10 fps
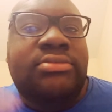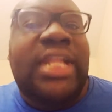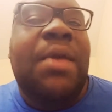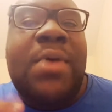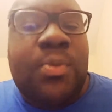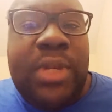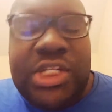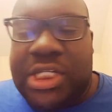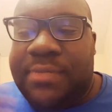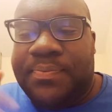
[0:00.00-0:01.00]
it wasn't really
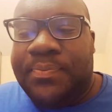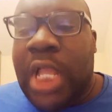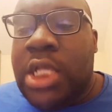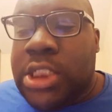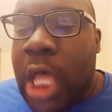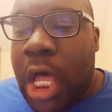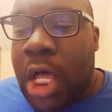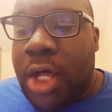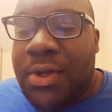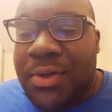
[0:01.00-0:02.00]
shit.
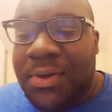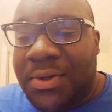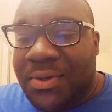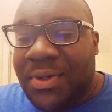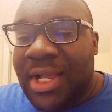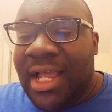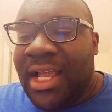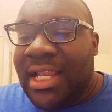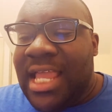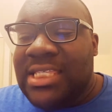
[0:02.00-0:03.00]
So
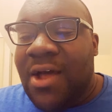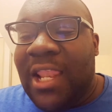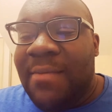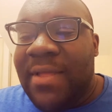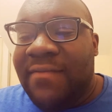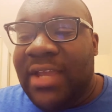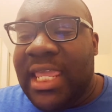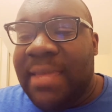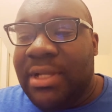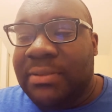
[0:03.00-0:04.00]
that's all the
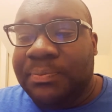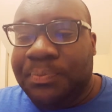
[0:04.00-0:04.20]
motherfucking Emma.